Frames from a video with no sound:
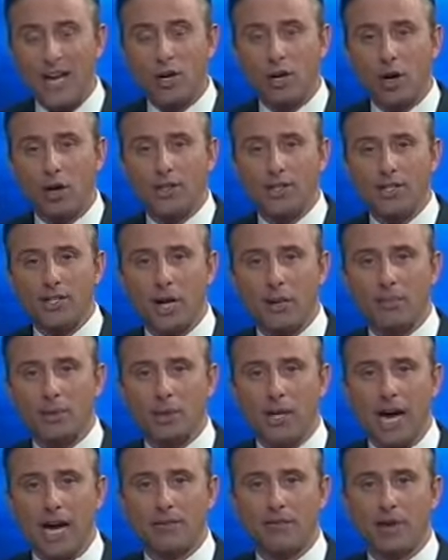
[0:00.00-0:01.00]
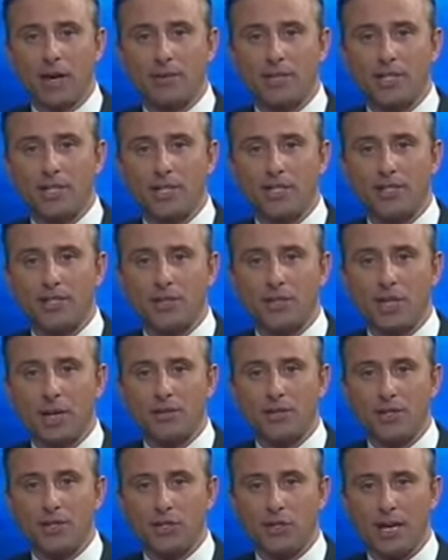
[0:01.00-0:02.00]
Call this number,
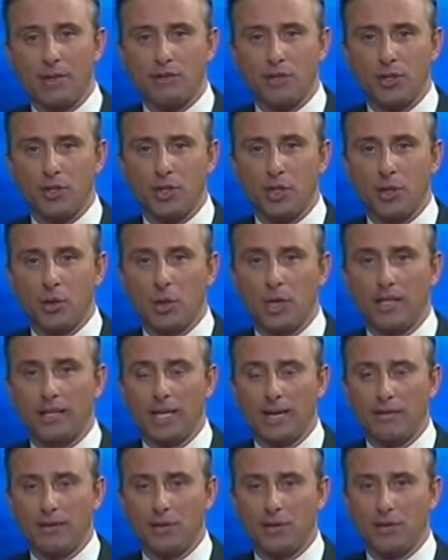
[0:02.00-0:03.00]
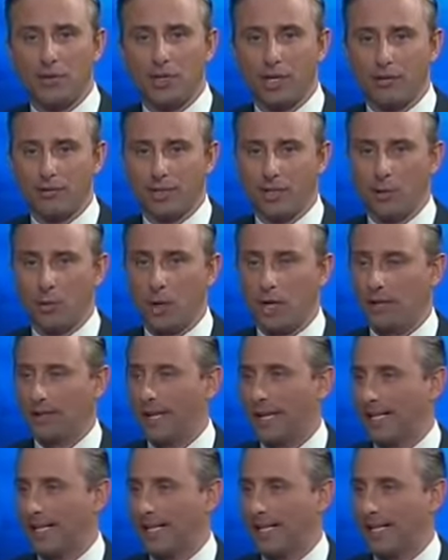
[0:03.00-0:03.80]
956-772-1171.